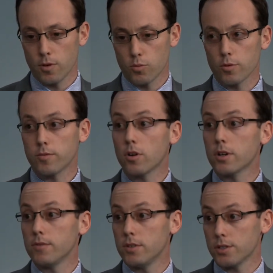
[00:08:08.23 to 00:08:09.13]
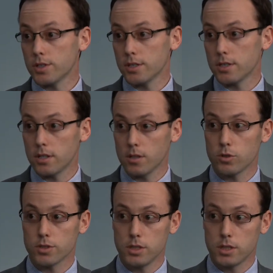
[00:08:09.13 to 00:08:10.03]
provocative in the sense that there
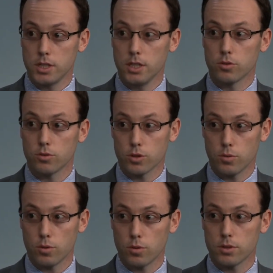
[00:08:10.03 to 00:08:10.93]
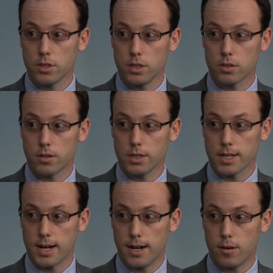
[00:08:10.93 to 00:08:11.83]
was this signal towards increased
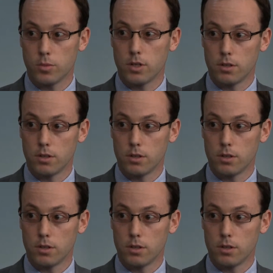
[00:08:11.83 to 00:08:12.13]
harm.